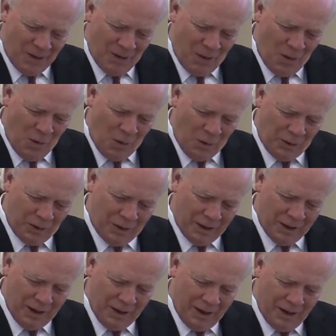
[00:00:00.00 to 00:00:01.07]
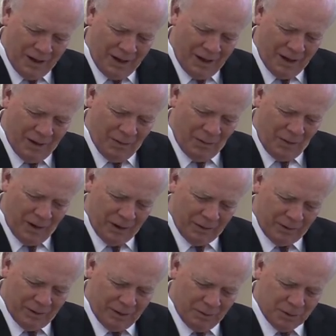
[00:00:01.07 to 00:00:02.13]
or uh,
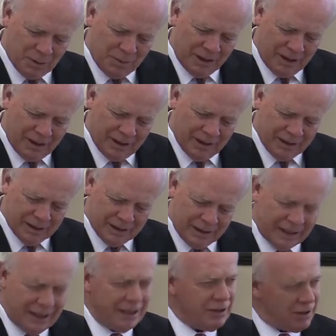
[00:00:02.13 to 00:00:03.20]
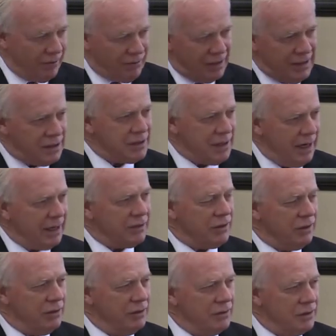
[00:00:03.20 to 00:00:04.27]
whether it was because each of these
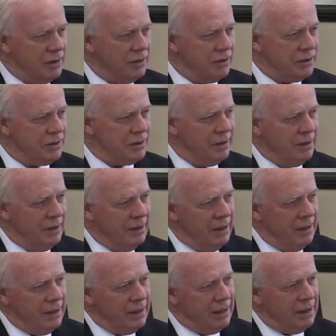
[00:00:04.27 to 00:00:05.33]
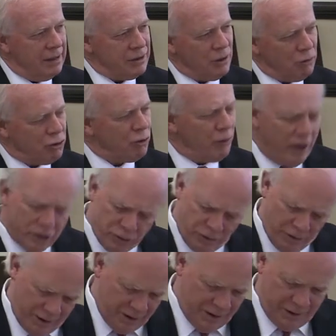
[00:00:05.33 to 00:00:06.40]
sections is uh, so
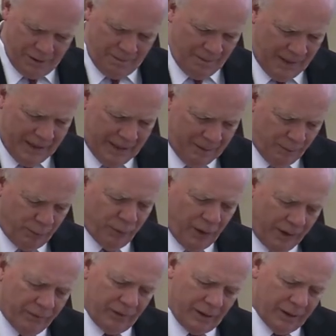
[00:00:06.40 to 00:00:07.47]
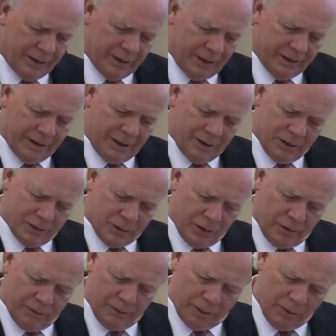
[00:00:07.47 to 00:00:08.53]
treacherous and prevalent that they
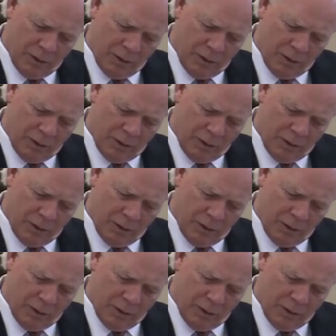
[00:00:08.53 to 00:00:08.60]
deserve their